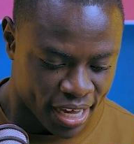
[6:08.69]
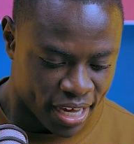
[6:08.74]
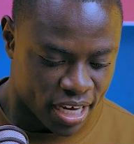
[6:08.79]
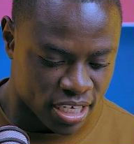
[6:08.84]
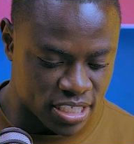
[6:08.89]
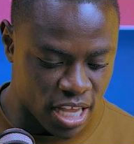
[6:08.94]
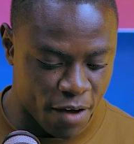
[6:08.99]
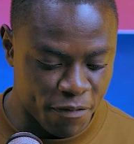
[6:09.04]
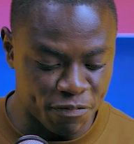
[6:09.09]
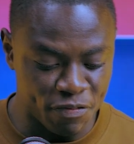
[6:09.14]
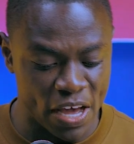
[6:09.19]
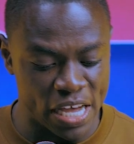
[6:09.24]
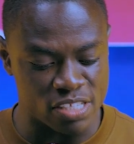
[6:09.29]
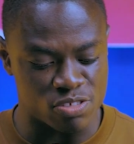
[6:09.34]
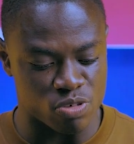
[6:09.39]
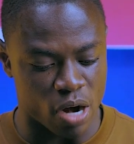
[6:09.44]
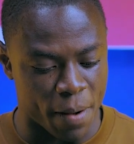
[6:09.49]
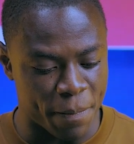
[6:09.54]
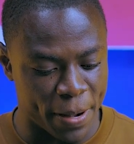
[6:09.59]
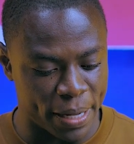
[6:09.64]
is the
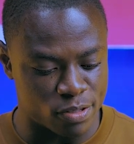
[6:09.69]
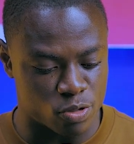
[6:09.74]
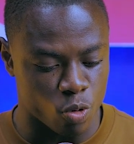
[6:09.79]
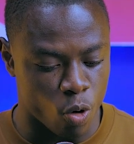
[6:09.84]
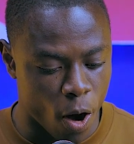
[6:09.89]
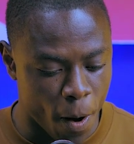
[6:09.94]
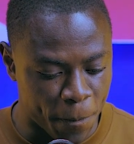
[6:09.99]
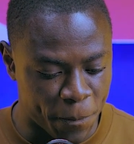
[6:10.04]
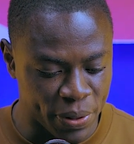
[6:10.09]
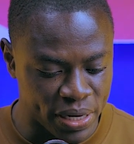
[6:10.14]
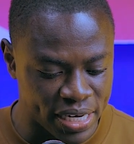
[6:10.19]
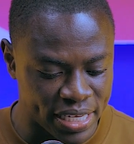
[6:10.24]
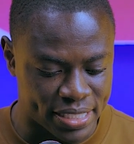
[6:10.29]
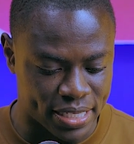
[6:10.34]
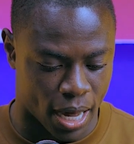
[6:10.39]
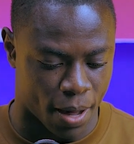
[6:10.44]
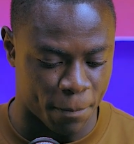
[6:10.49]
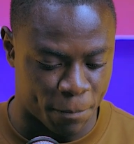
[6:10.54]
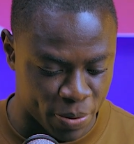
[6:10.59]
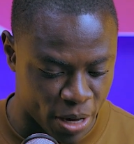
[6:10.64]
first rapper to openly
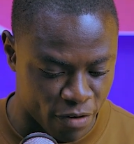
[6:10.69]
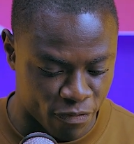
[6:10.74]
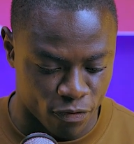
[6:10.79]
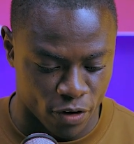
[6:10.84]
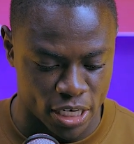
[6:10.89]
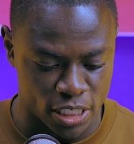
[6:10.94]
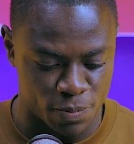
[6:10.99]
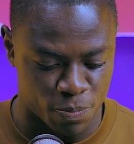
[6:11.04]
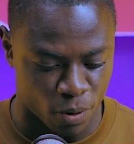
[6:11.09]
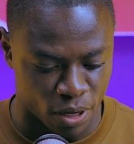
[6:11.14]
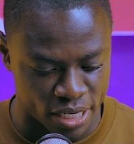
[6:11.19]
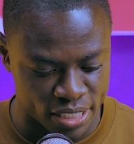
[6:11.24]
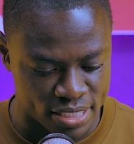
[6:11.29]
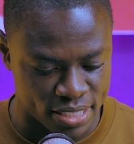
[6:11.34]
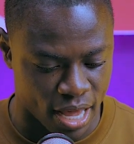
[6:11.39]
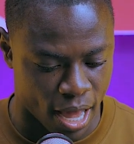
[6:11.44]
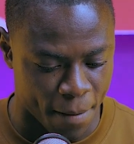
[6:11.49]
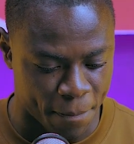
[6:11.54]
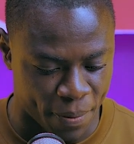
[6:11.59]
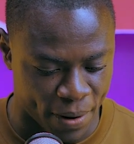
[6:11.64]
campaign for his
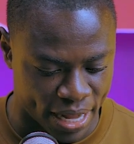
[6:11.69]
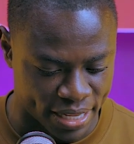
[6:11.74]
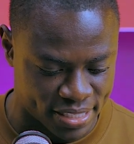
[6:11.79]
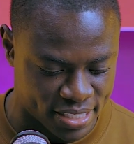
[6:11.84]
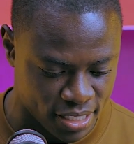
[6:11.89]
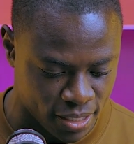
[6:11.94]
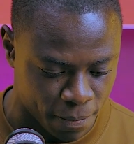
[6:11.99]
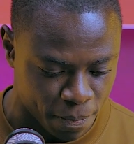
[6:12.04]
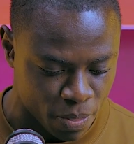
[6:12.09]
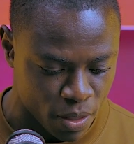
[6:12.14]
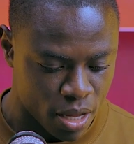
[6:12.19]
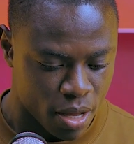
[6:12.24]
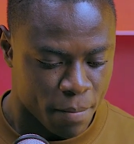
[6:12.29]
political party,